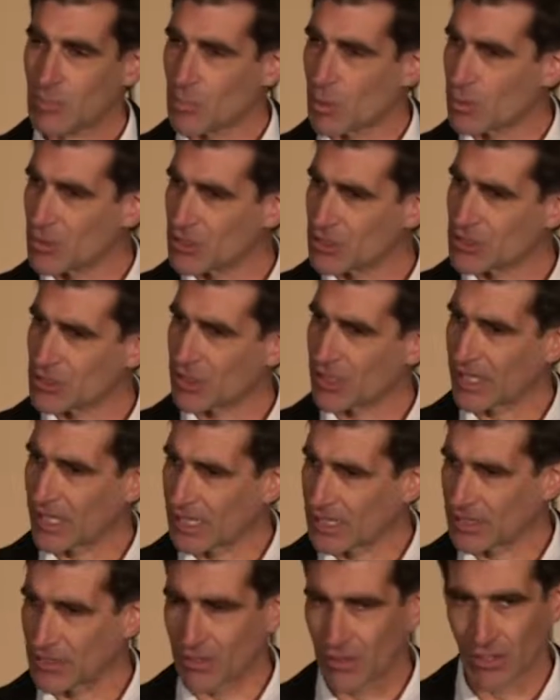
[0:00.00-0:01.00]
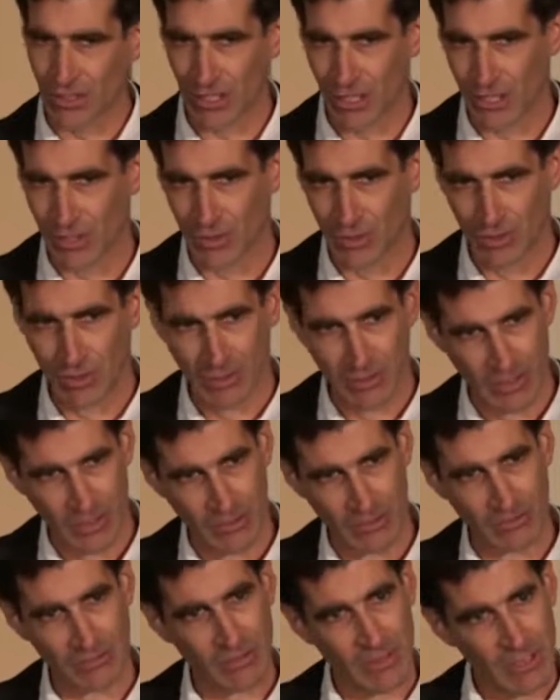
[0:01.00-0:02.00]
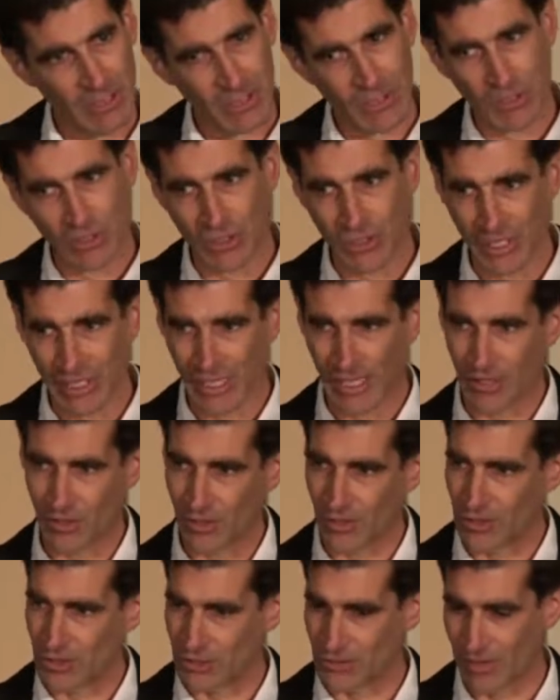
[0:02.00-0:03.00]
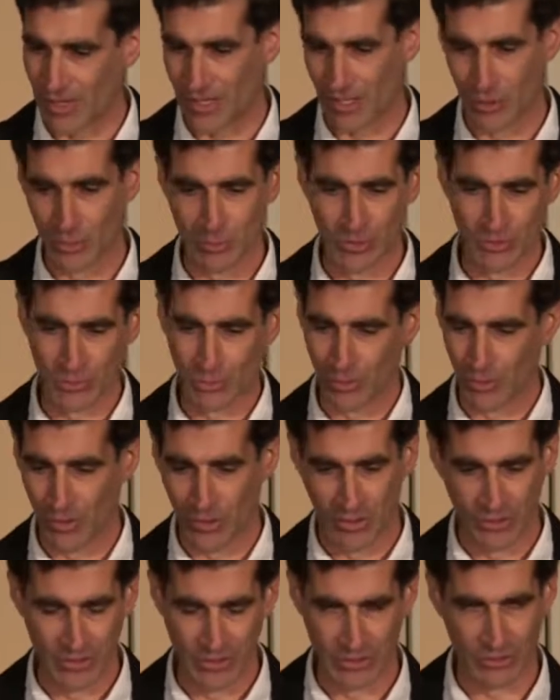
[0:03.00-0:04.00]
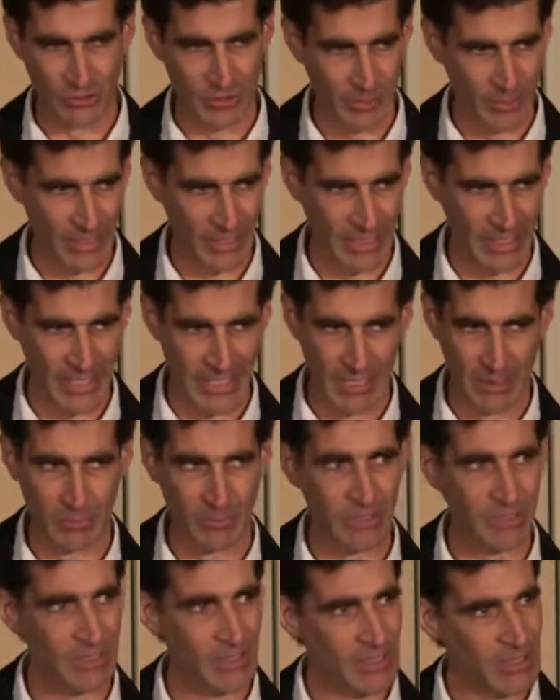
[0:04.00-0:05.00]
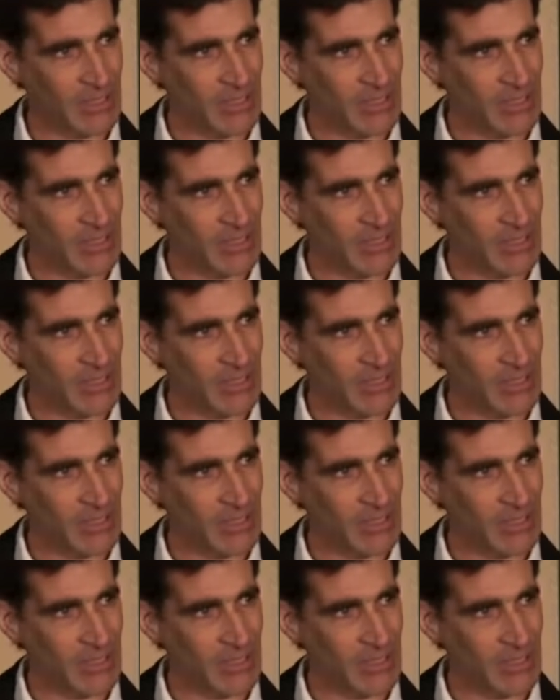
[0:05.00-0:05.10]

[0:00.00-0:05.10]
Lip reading: But once you start getting into the code, looking at all these variables with all these cryptic names,